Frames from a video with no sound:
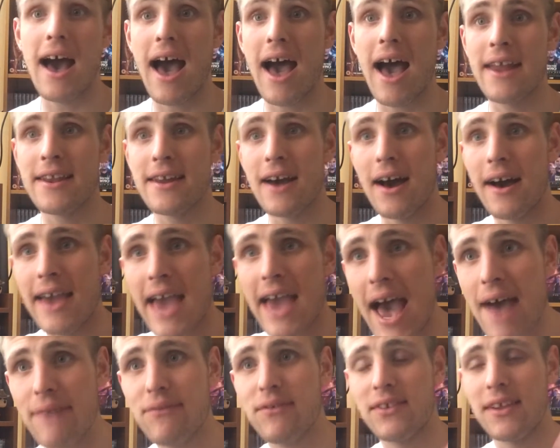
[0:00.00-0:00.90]
And I
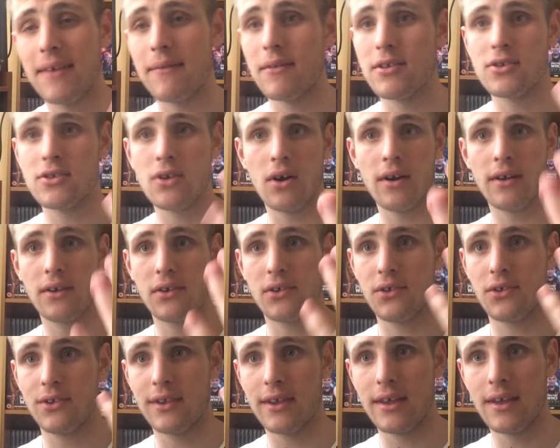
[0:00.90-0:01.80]
have to say, with
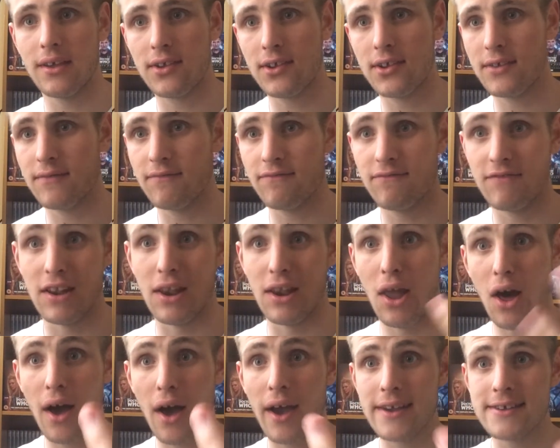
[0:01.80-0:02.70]
Daleks in this, the
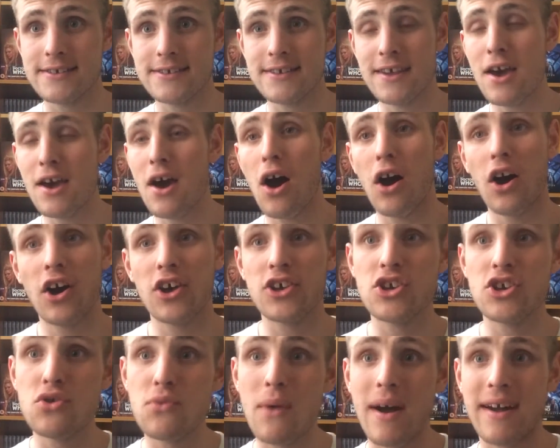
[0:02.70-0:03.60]
lines, are
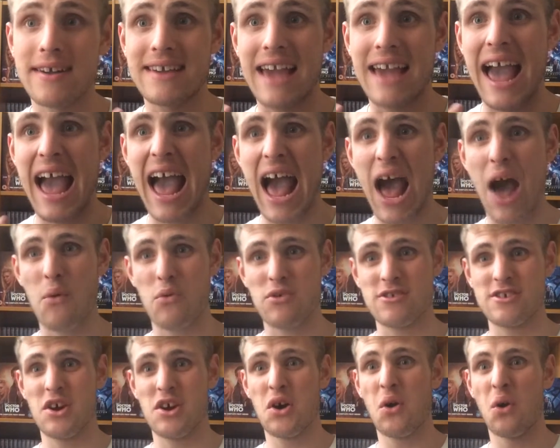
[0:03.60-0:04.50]
you a
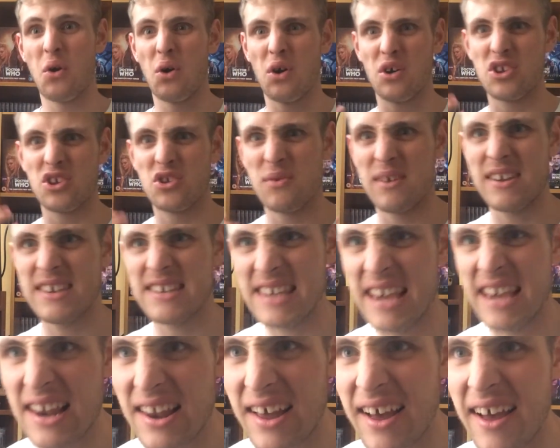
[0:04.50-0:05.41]
coward? Or are you a
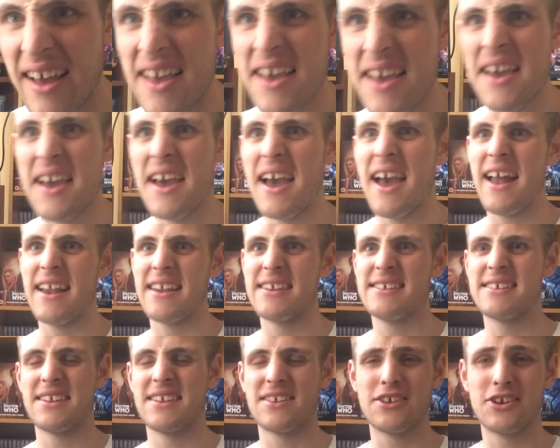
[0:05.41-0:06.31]
killer? And
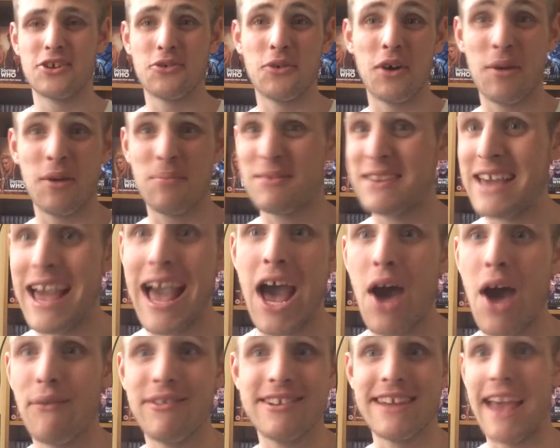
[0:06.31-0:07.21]
he says, you know what?
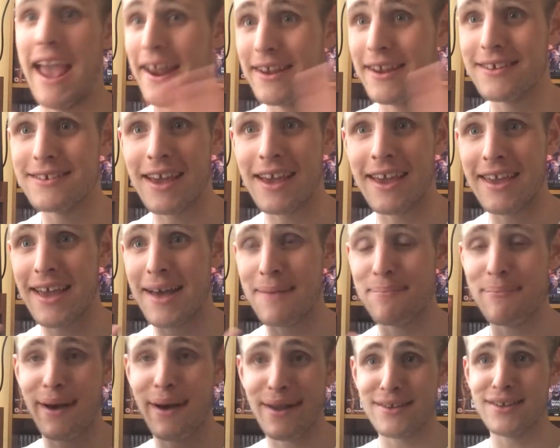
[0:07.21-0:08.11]
Coward any day,
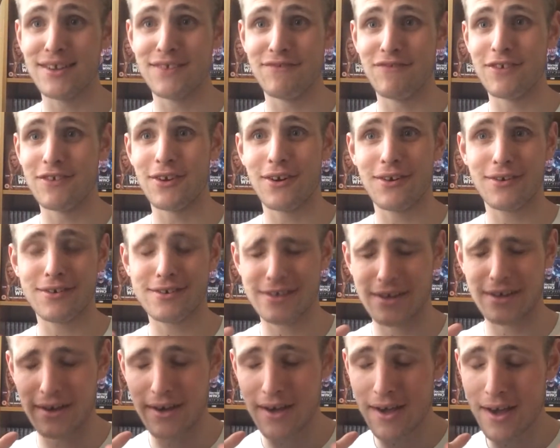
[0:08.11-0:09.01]
and that is the
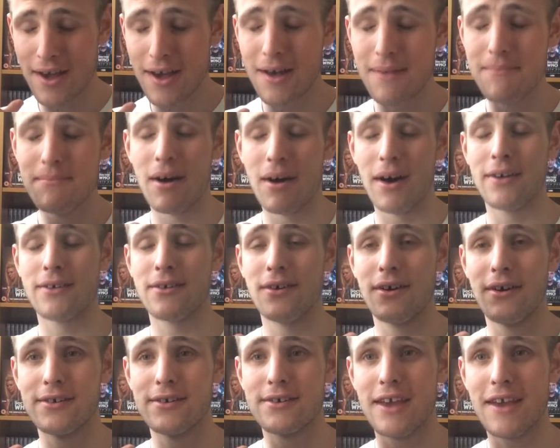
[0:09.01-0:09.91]
Doctor. My
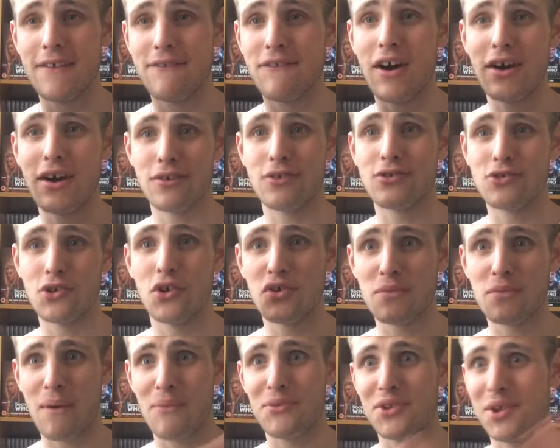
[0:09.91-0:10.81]
God, if I could
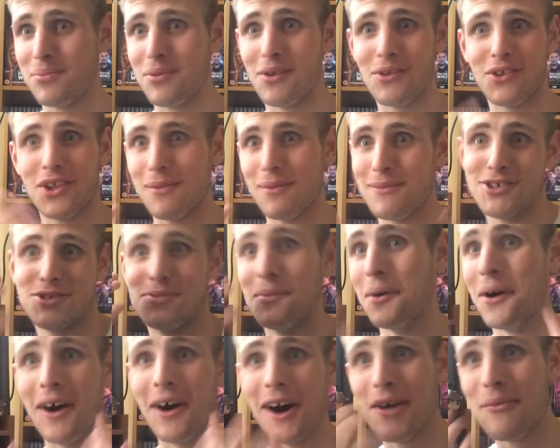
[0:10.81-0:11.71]
talk about this episode so much
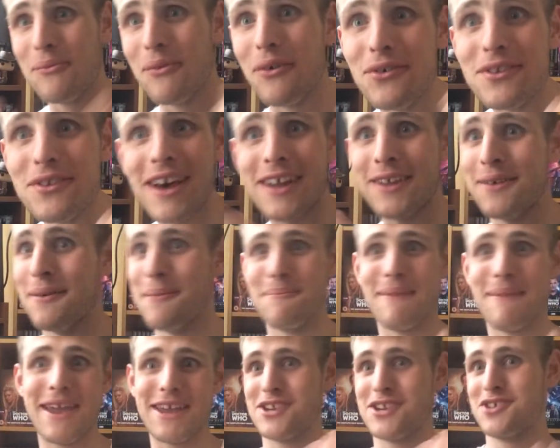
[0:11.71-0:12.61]
more, I would, and I
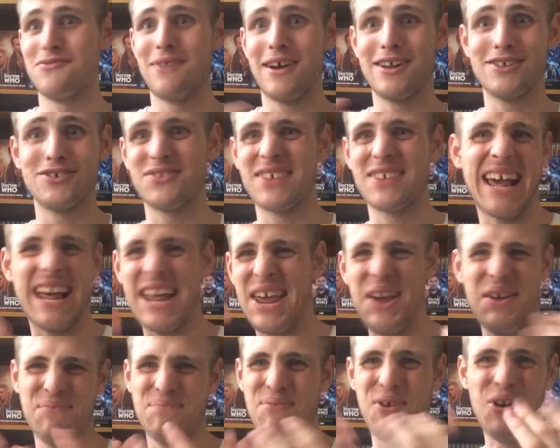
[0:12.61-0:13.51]
may do. I
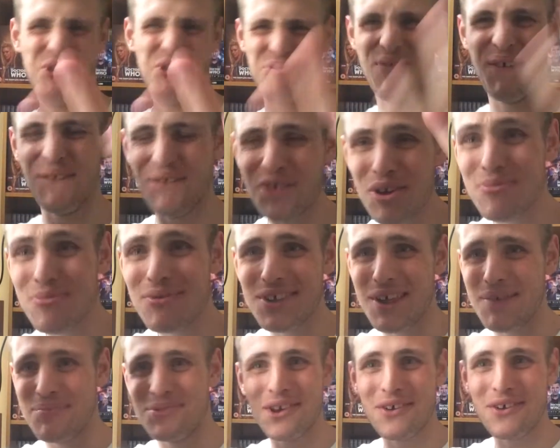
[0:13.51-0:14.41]
own personal view of
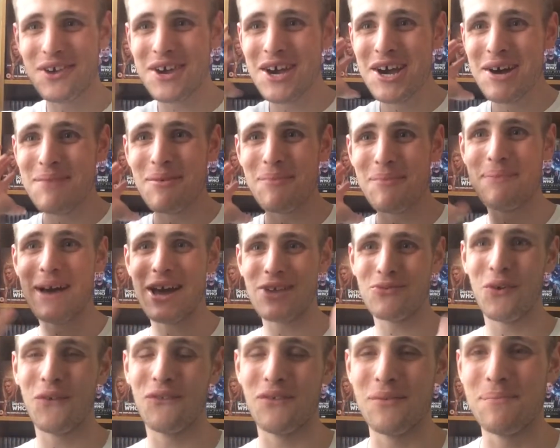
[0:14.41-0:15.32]
this episode, but
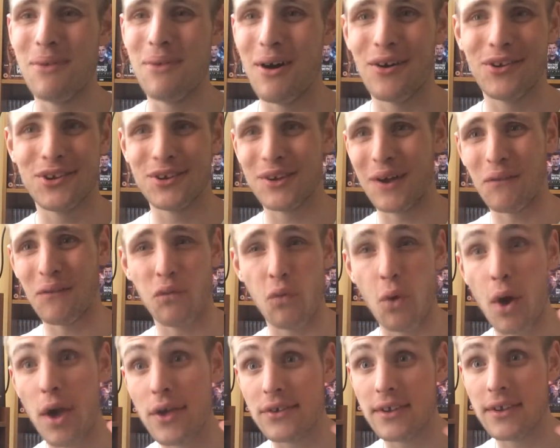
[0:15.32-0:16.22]
Bad Wolf and Parting of
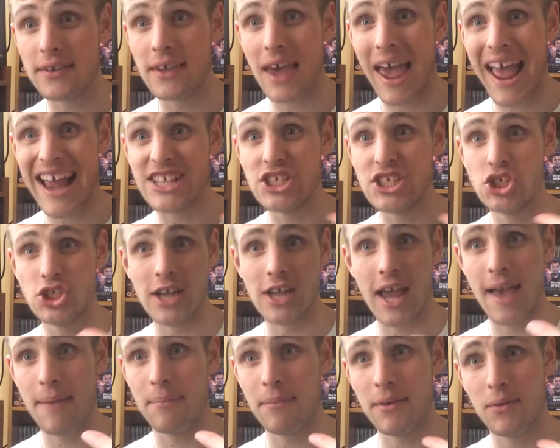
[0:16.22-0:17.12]
Ways is a
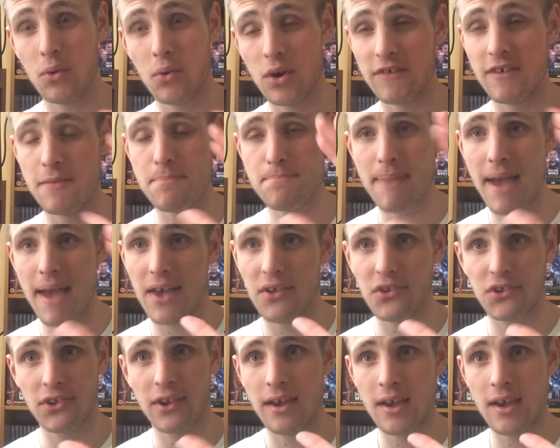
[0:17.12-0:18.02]
gem. One of the
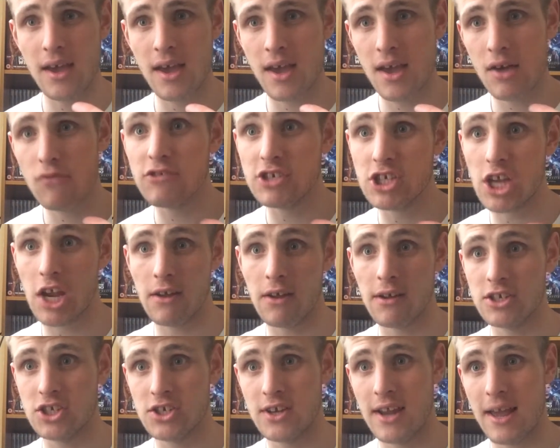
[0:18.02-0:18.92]
best
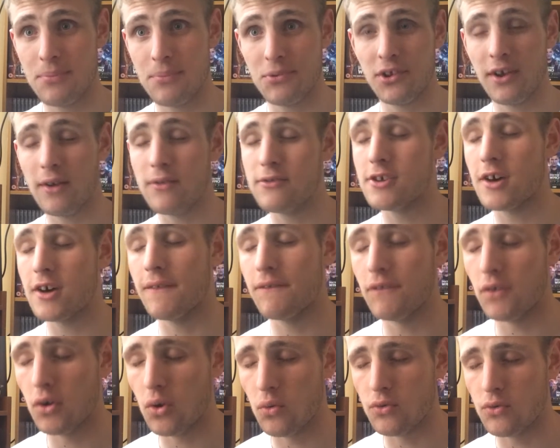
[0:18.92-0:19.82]
regeneration episodes
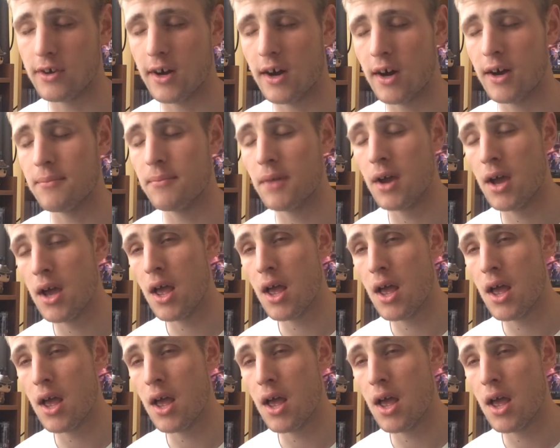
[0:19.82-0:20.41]
of all time.